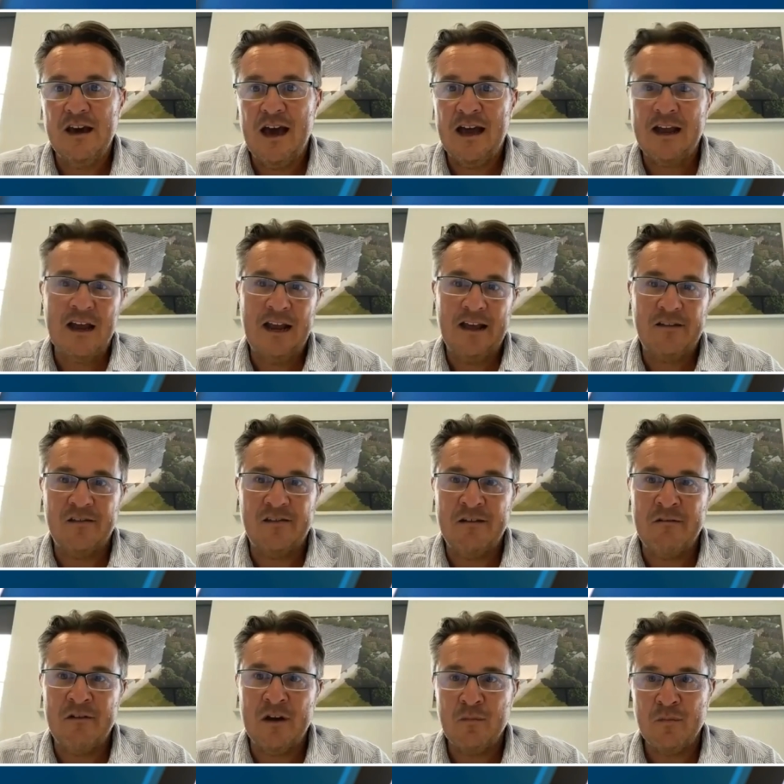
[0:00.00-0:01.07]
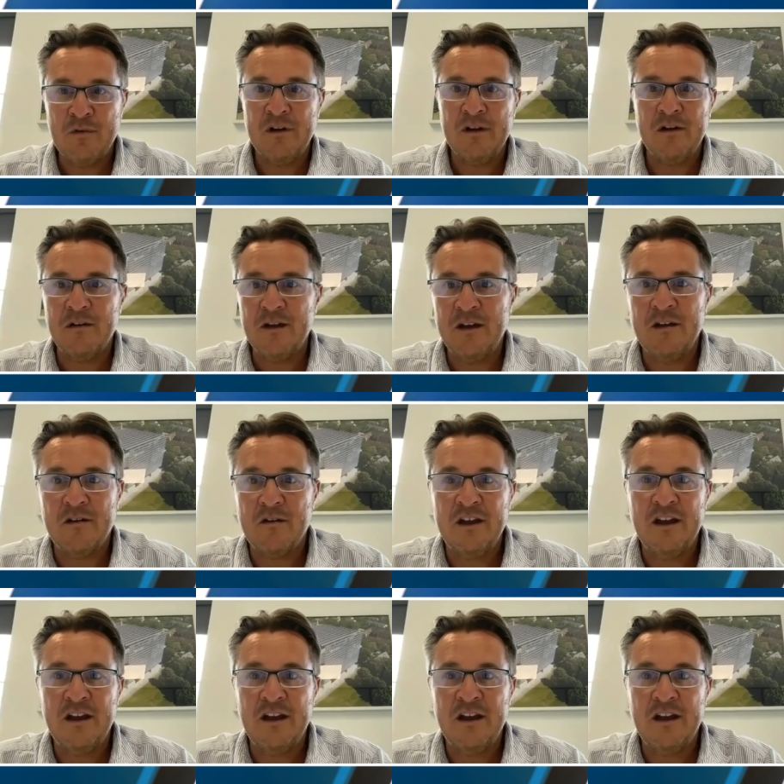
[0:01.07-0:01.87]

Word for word: and collects a serial number in a in a